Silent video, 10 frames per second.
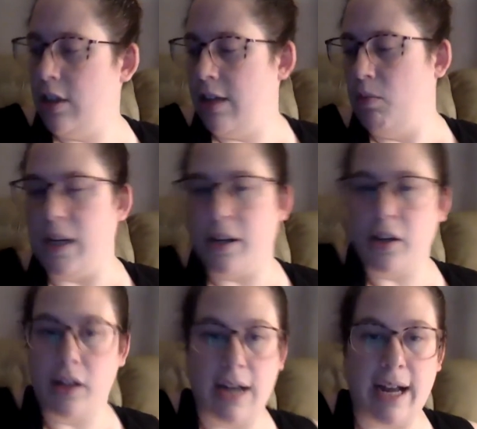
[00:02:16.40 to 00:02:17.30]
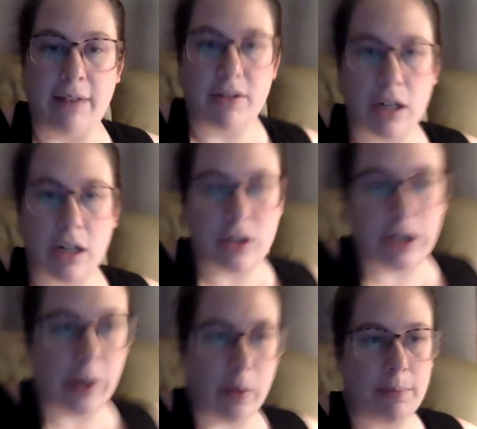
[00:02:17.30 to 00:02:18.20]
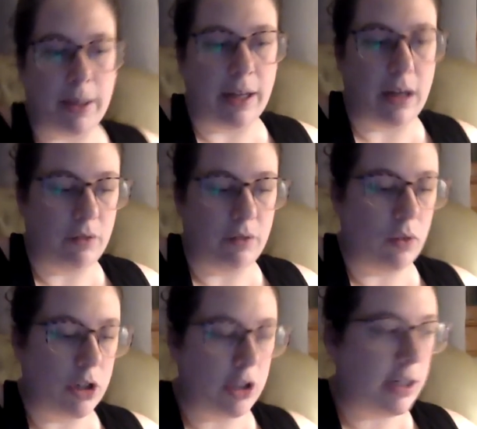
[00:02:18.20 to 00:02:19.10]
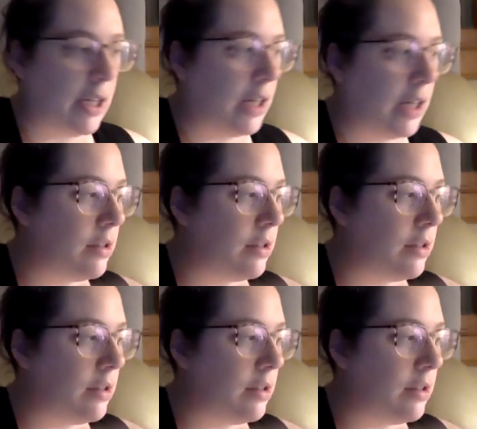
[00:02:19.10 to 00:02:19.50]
that we could have done Zoom, but unfortunately,